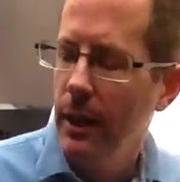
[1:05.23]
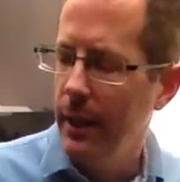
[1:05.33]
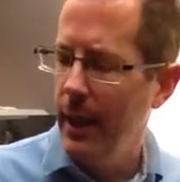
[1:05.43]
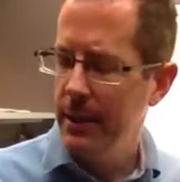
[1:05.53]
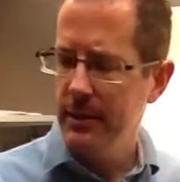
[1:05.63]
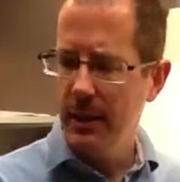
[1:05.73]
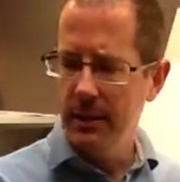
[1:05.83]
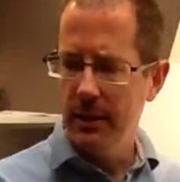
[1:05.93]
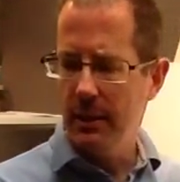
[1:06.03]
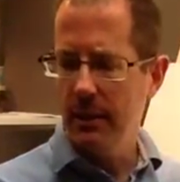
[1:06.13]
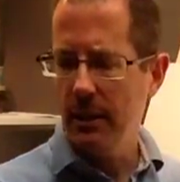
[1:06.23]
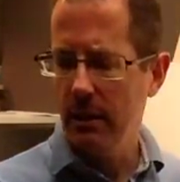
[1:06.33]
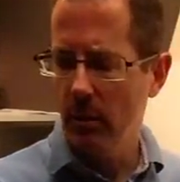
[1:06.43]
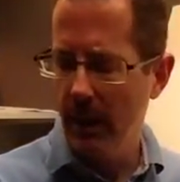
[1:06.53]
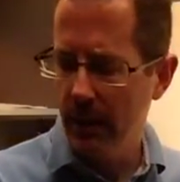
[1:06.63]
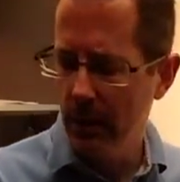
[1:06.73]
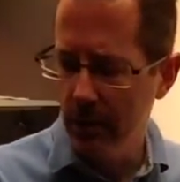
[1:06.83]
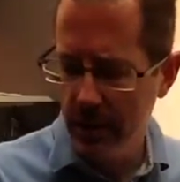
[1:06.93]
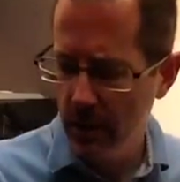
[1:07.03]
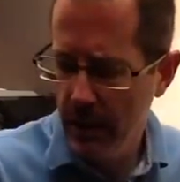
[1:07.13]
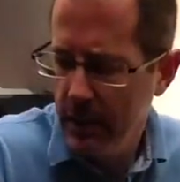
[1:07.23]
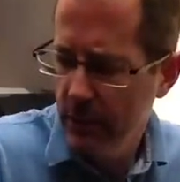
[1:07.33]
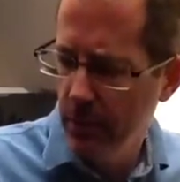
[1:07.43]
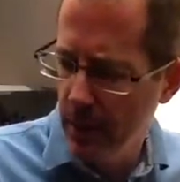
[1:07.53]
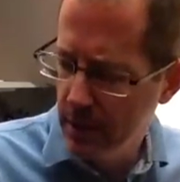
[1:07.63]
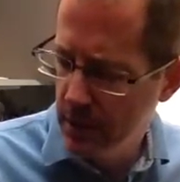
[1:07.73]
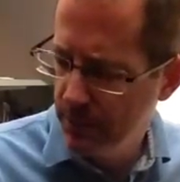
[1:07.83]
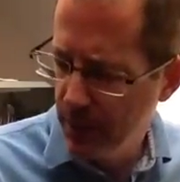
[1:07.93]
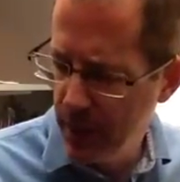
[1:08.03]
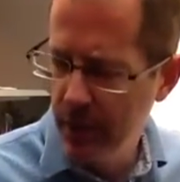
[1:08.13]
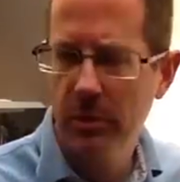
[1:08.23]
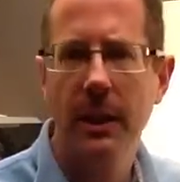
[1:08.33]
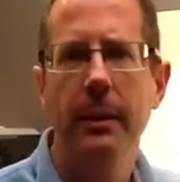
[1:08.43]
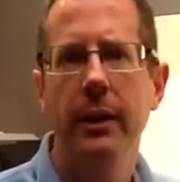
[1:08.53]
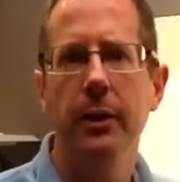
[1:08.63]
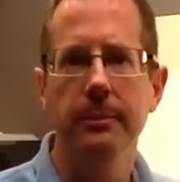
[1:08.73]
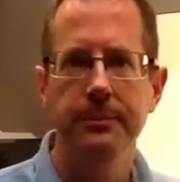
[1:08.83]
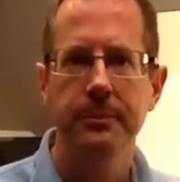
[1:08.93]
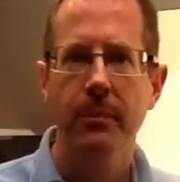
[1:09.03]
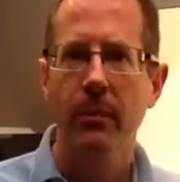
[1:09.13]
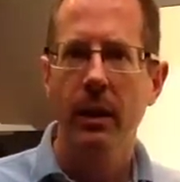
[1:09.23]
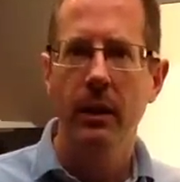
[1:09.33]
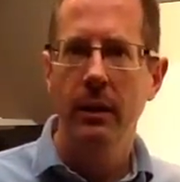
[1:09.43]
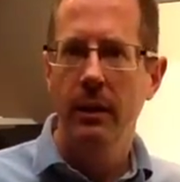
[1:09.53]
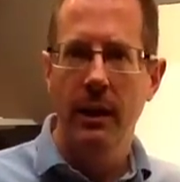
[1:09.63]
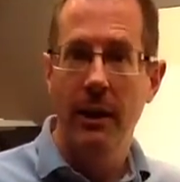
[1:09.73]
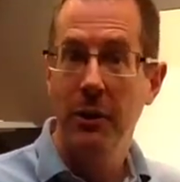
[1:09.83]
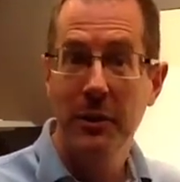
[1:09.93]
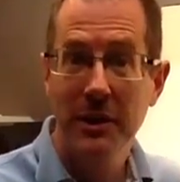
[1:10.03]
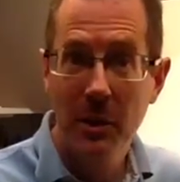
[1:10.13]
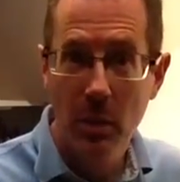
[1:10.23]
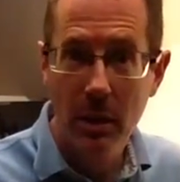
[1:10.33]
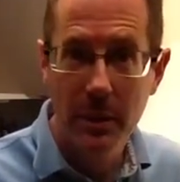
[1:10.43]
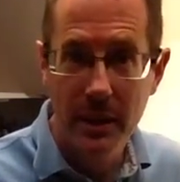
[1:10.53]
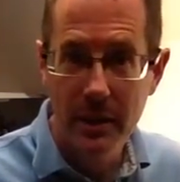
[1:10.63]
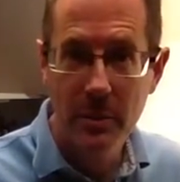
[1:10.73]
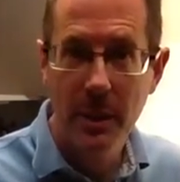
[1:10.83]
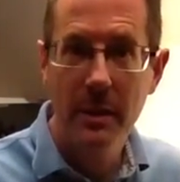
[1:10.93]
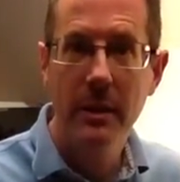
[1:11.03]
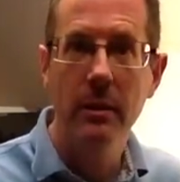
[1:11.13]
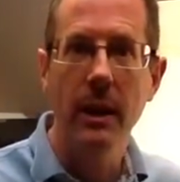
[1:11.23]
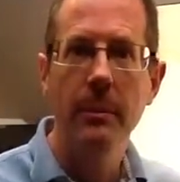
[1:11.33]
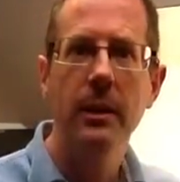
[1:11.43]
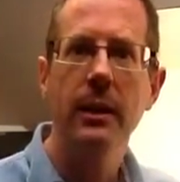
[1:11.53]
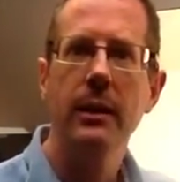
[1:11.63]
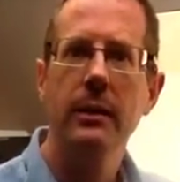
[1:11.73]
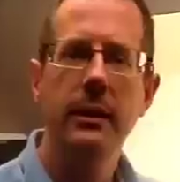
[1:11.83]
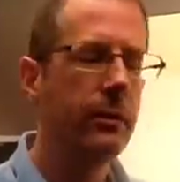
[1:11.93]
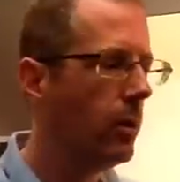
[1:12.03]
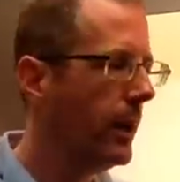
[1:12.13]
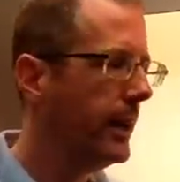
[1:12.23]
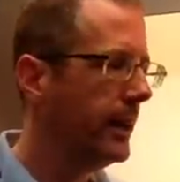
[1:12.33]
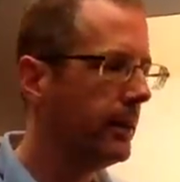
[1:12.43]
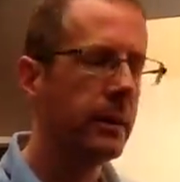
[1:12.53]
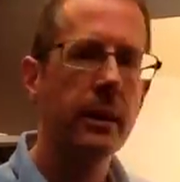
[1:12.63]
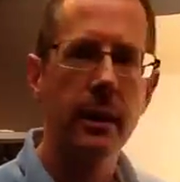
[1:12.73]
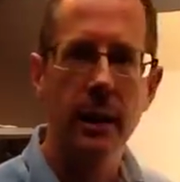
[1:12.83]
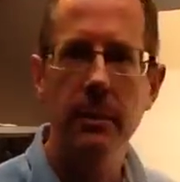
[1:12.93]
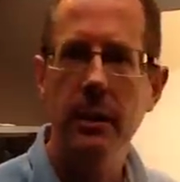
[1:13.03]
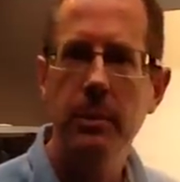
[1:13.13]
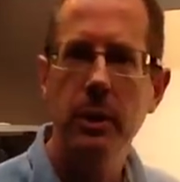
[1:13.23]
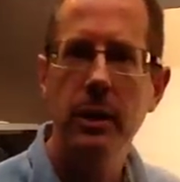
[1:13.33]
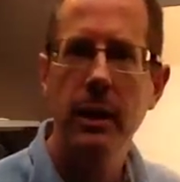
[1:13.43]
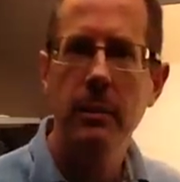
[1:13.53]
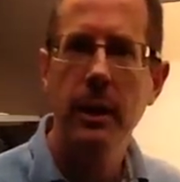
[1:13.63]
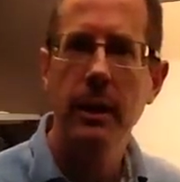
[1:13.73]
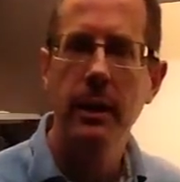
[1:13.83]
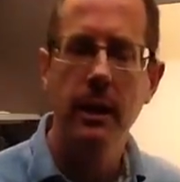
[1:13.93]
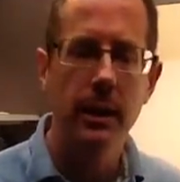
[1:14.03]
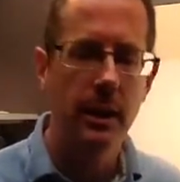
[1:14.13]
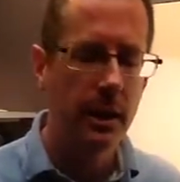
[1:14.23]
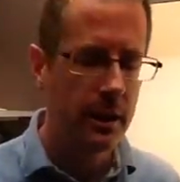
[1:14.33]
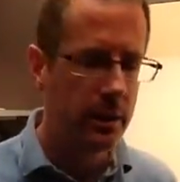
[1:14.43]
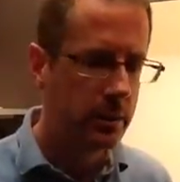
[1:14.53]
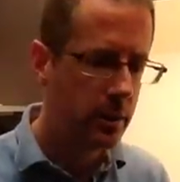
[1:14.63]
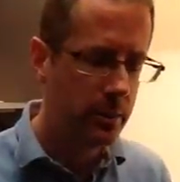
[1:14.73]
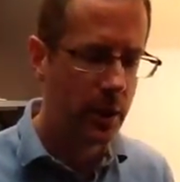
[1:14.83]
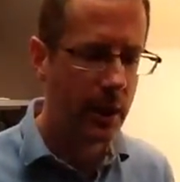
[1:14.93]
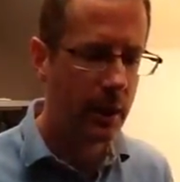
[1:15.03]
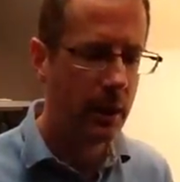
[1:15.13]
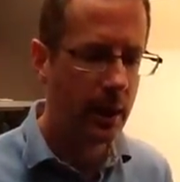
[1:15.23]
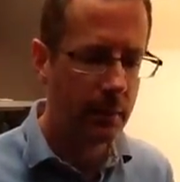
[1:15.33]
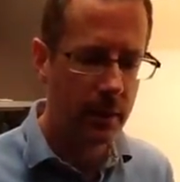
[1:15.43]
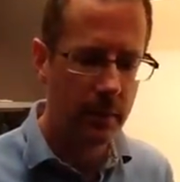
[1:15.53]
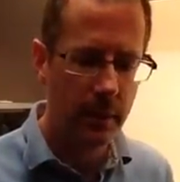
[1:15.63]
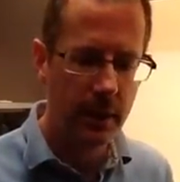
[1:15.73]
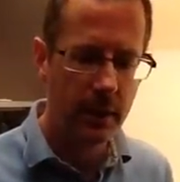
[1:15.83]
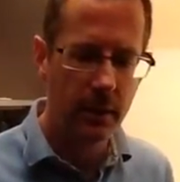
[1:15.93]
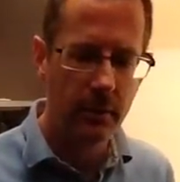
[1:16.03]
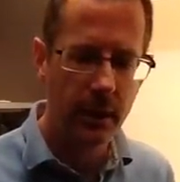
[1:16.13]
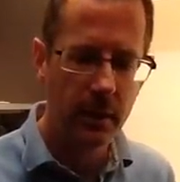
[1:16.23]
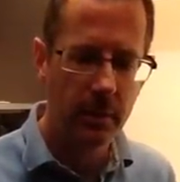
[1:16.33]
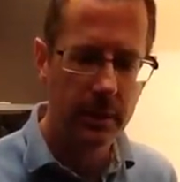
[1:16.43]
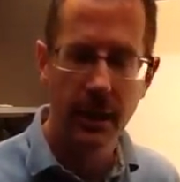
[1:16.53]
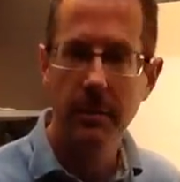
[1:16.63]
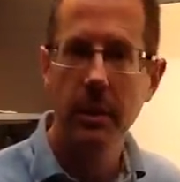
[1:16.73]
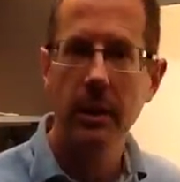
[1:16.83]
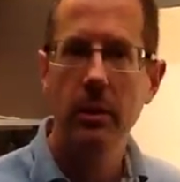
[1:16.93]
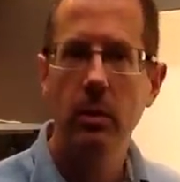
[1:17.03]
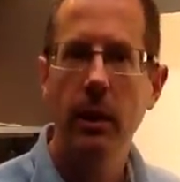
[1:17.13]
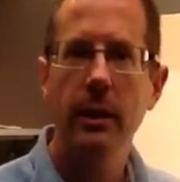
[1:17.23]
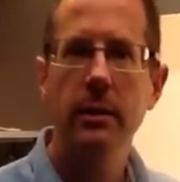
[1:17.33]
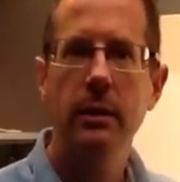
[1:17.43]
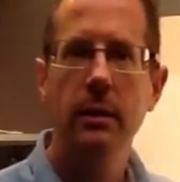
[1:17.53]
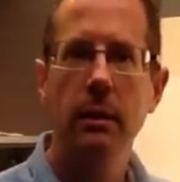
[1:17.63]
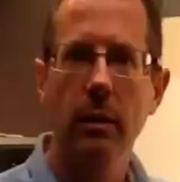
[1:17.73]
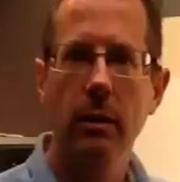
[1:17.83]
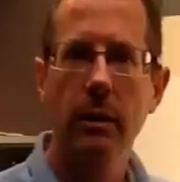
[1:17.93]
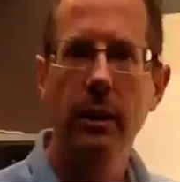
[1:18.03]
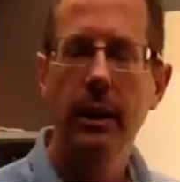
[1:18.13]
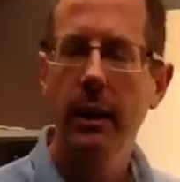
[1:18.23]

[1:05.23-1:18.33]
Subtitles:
I had this idea a little while ago, just the last few months, and here's what I'm going to do. I don't know if it's going to work, but here's what I'm going to do. I'm going to give away everything. I'm going to put it on my YouTube channel. I'm going to make it available to anybody who wants to learn.